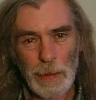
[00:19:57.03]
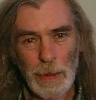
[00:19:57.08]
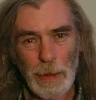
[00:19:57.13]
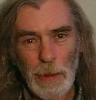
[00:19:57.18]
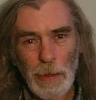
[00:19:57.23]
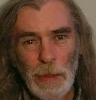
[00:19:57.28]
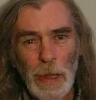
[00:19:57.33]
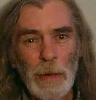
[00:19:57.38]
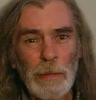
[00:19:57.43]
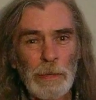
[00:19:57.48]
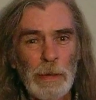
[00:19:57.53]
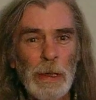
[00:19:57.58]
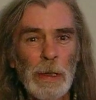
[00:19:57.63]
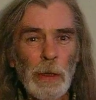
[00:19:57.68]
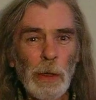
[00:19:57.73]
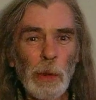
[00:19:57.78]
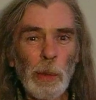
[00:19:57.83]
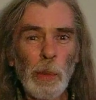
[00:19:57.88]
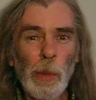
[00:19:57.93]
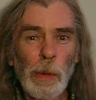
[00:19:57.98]
that
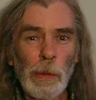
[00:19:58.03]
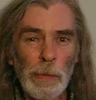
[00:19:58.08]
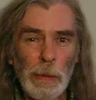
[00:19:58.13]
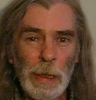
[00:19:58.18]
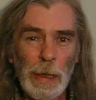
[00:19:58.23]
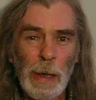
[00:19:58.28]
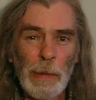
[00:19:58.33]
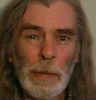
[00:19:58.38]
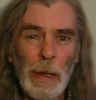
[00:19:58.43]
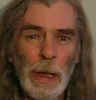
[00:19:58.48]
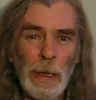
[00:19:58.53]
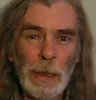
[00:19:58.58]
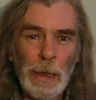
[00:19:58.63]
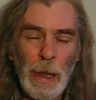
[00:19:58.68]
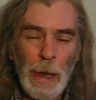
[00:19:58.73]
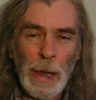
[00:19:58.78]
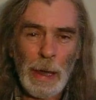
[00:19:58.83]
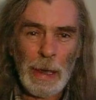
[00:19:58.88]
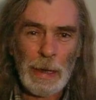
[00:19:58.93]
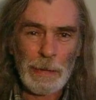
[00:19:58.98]
vehicle will become
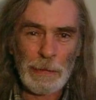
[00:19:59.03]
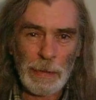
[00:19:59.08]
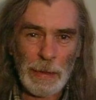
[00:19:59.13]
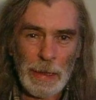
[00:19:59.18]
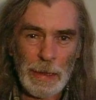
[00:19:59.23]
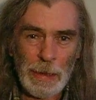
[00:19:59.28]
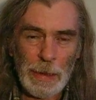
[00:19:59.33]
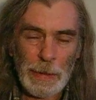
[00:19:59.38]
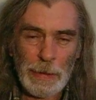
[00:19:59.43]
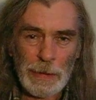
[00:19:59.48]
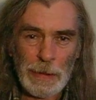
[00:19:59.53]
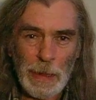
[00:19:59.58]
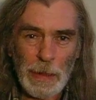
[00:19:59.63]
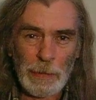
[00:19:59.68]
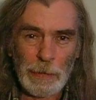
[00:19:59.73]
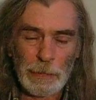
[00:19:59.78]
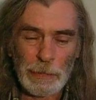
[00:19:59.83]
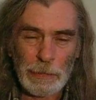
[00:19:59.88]
alive in itself,